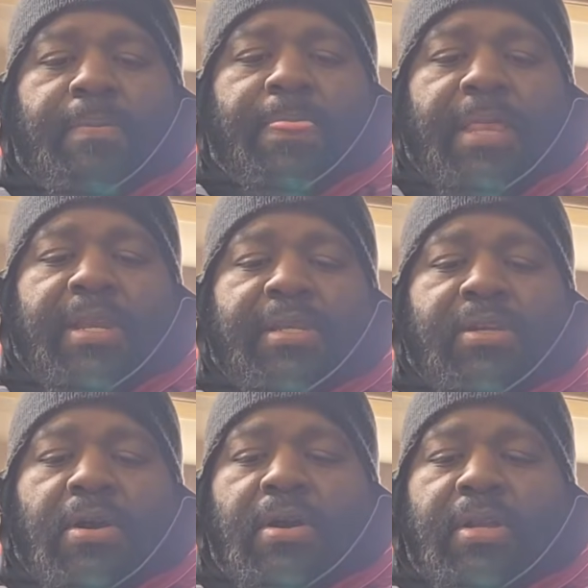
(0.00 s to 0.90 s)
It is
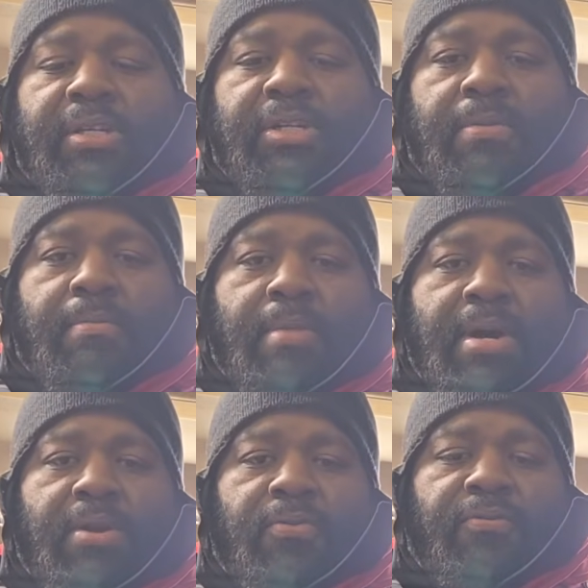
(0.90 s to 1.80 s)
called a
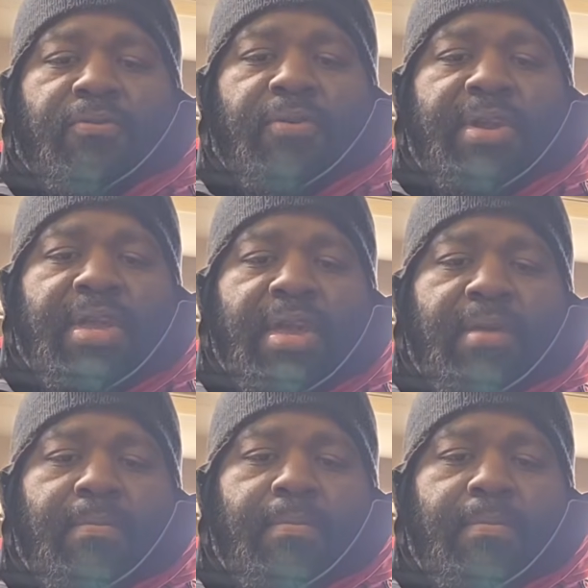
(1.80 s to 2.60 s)
Shimano Free Game